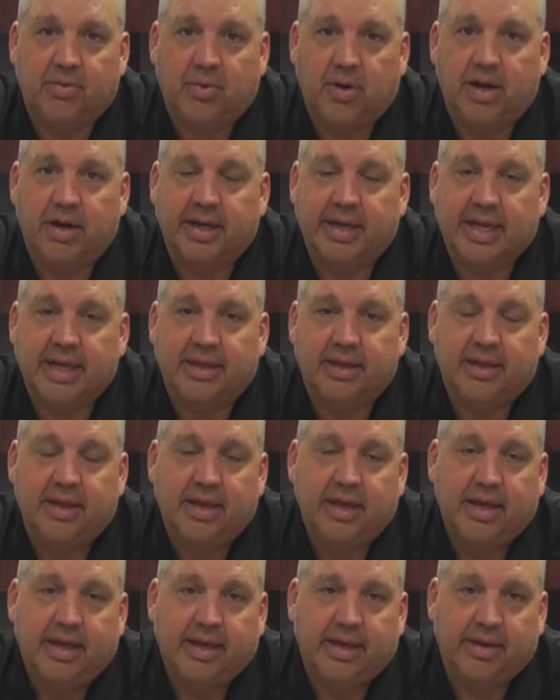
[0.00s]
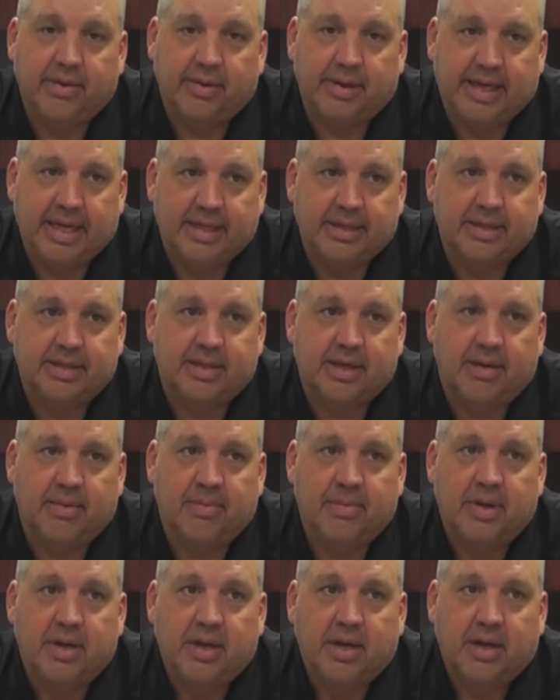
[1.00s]
run and get
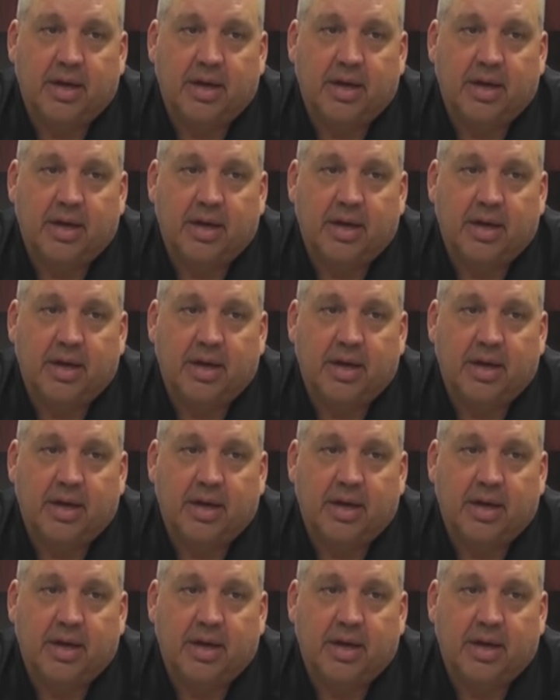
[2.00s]
some